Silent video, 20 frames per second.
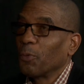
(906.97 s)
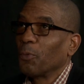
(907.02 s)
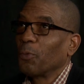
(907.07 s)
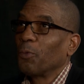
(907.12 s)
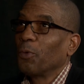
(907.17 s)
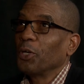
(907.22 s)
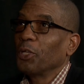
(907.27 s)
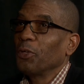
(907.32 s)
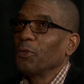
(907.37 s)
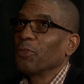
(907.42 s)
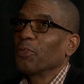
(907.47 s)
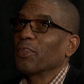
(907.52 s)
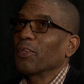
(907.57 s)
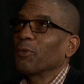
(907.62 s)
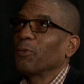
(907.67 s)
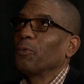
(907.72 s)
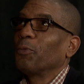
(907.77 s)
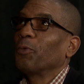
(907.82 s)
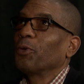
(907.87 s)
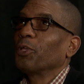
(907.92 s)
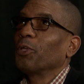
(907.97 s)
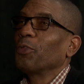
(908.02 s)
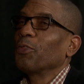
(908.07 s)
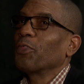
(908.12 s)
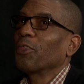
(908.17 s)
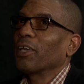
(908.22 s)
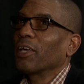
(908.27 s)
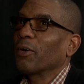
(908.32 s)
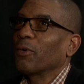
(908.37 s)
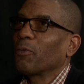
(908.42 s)
what do you
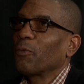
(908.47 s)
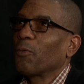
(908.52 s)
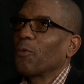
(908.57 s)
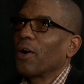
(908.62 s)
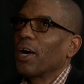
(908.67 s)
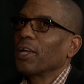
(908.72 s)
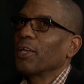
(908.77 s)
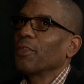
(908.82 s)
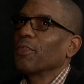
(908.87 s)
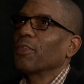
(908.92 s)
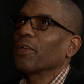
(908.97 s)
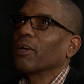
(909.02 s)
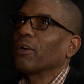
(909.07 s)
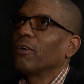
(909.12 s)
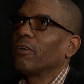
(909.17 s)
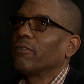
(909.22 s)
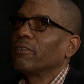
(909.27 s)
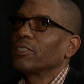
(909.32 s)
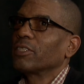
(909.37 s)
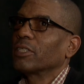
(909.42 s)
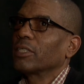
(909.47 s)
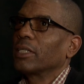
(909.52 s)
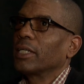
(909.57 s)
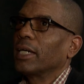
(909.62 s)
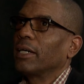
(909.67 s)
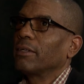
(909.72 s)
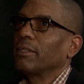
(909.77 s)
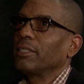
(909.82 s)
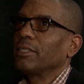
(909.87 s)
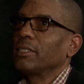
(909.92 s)
think? Why do you think all of a sudden
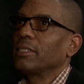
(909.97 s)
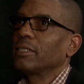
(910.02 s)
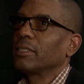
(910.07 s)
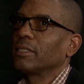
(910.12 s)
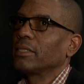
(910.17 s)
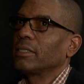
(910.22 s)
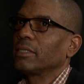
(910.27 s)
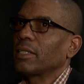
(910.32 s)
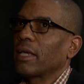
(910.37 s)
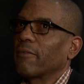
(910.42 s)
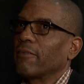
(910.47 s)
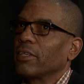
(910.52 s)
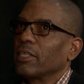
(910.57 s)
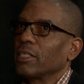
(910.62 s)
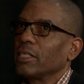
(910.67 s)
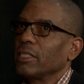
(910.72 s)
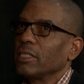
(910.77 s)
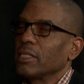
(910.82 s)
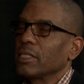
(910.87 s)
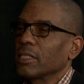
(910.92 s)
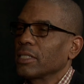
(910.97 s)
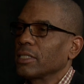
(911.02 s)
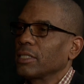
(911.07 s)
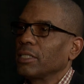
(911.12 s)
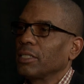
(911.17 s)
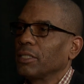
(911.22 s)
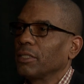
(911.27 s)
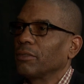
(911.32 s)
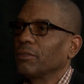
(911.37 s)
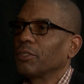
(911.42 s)
now these 17,
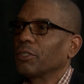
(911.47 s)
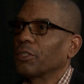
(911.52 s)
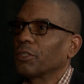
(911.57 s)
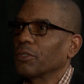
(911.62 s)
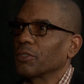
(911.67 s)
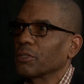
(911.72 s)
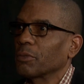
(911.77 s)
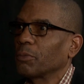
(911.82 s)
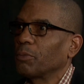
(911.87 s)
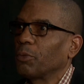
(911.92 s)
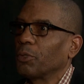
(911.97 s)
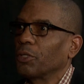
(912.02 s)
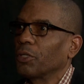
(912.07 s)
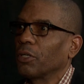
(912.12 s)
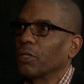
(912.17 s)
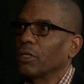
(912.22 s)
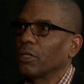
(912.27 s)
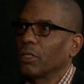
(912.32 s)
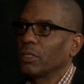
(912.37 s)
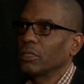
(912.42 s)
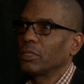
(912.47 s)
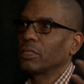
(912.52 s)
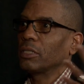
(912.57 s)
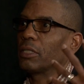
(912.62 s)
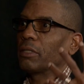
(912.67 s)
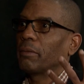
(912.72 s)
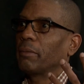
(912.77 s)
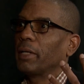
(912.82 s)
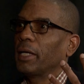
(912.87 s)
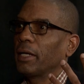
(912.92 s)
16-year-old girls are putting on all this ton
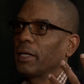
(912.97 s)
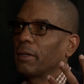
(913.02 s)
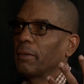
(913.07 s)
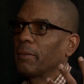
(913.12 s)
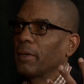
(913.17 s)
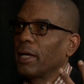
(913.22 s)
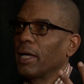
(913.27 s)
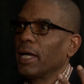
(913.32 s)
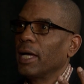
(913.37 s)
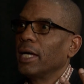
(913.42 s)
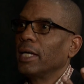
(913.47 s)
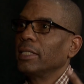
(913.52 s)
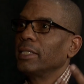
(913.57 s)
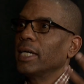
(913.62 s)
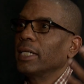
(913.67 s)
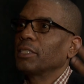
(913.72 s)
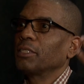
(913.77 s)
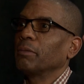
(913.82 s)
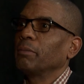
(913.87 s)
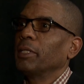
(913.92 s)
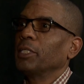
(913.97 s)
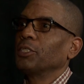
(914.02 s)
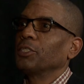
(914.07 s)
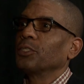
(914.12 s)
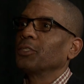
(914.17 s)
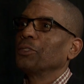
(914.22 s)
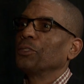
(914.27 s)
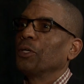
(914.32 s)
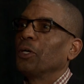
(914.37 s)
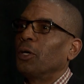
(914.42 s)
of makeup? Not to
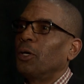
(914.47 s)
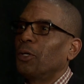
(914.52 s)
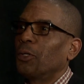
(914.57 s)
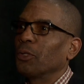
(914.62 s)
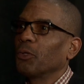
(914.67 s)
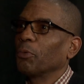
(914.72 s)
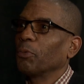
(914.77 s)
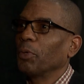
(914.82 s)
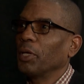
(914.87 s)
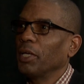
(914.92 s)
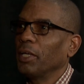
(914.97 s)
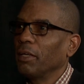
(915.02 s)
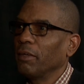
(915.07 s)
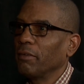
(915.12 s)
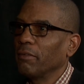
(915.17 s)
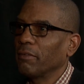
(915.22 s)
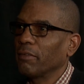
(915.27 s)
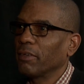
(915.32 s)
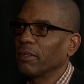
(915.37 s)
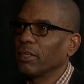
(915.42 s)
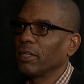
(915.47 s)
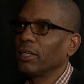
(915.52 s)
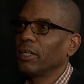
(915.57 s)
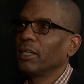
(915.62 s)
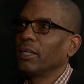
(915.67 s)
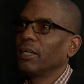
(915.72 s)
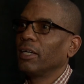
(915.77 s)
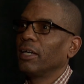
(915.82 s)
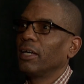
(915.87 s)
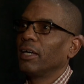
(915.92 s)
mention the weave,
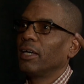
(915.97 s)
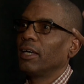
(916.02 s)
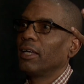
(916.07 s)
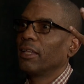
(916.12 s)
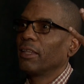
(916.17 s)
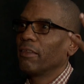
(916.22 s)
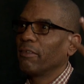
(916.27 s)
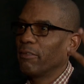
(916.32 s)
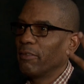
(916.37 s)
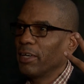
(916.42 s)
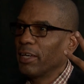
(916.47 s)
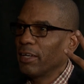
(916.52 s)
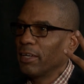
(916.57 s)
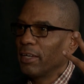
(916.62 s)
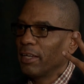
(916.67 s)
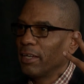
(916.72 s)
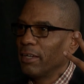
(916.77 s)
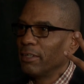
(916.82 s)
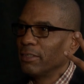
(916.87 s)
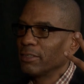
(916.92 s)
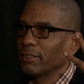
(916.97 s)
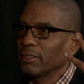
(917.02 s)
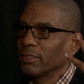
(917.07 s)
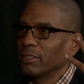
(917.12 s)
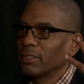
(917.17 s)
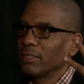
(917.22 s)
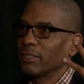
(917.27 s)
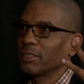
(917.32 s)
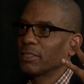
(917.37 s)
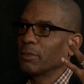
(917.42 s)
the fingernails,
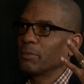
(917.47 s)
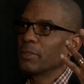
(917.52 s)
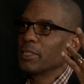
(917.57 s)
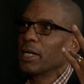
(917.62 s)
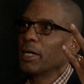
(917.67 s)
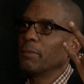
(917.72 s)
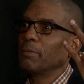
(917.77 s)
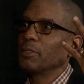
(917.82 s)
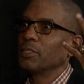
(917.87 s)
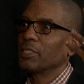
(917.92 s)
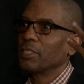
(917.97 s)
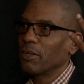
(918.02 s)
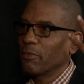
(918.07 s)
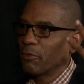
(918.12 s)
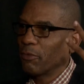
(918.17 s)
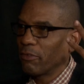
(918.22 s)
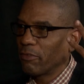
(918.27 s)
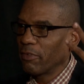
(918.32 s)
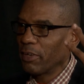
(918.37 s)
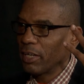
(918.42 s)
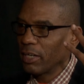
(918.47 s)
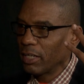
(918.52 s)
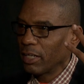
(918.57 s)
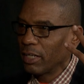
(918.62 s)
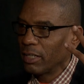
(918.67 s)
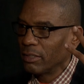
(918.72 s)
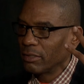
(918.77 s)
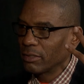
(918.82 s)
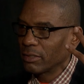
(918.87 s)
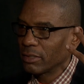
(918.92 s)
sometimes several fingernails.